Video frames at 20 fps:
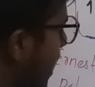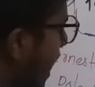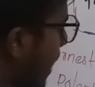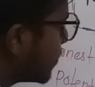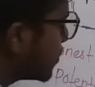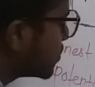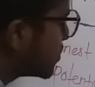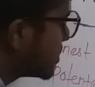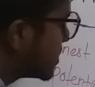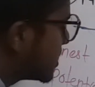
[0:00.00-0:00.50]
we
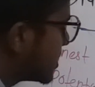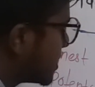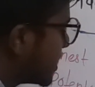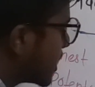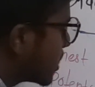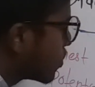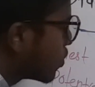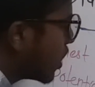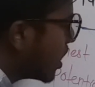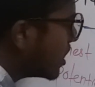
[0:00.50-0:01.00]
have to
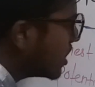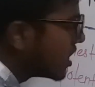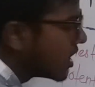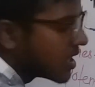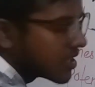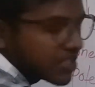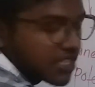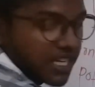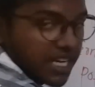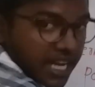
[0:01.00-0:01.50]
take what
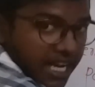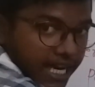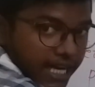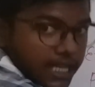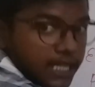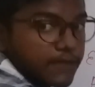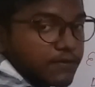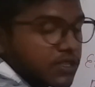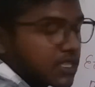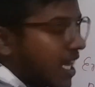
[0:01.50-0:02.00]
the
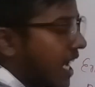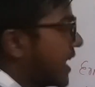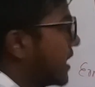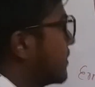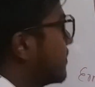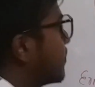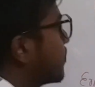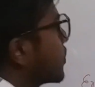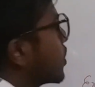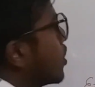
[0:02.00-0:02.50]
negative
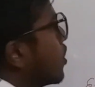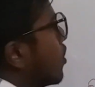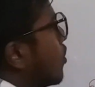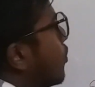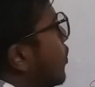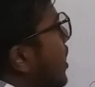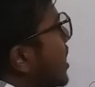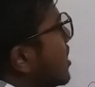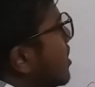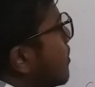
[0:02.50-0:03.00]
sign.
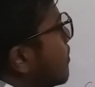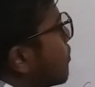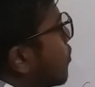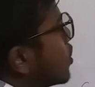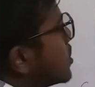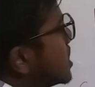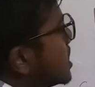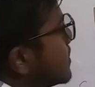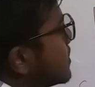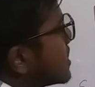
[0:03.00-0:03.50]
When a
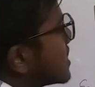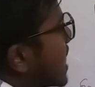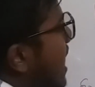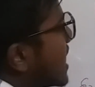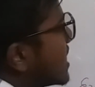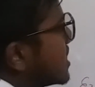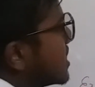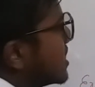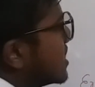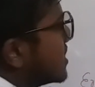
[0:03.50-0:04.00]
positive
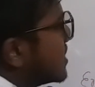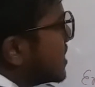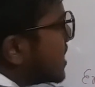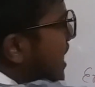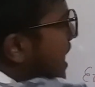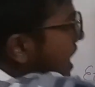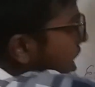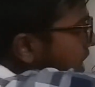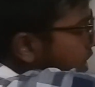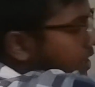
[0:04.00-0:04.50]
charge is
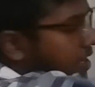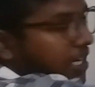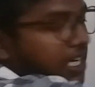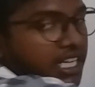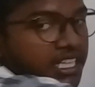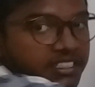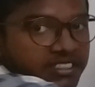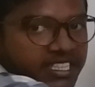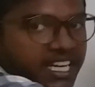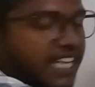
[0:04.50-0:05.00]

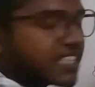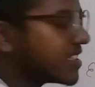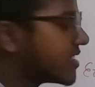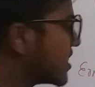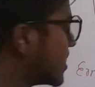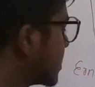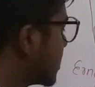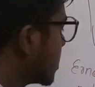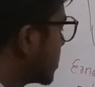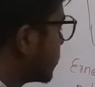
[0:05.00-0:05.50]
entering inside the
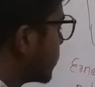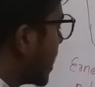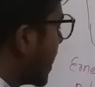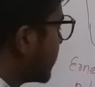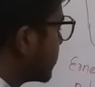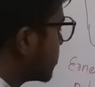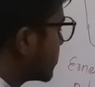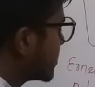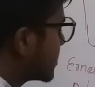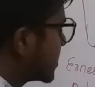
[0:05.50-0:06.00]
cell, then we
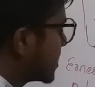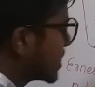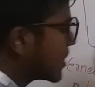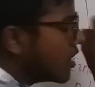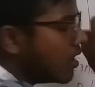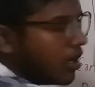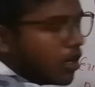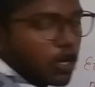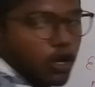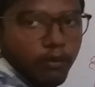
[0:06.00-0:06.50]
have to take
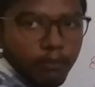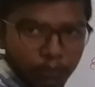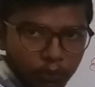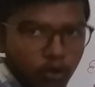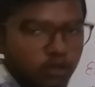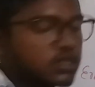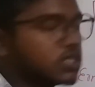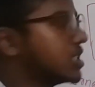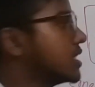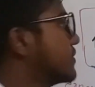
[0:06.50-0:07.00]
a
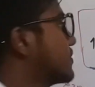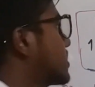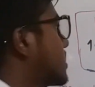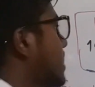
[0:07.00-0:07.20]
positive